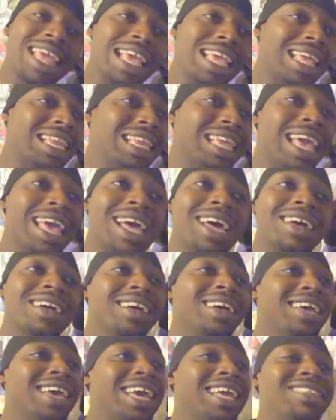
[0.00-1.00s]
And yeah,
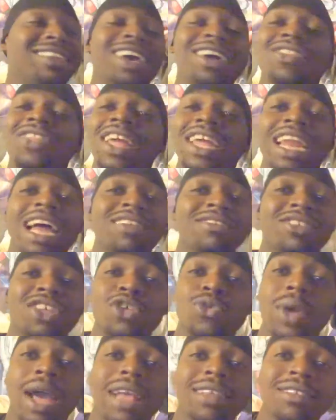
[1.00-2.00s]
until then, I'll see
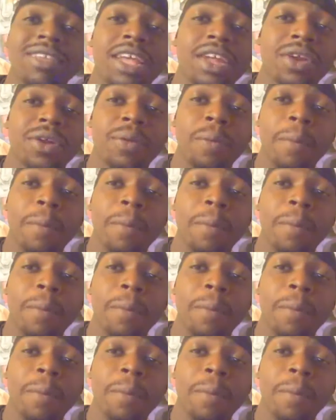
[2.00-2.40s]
you guys later.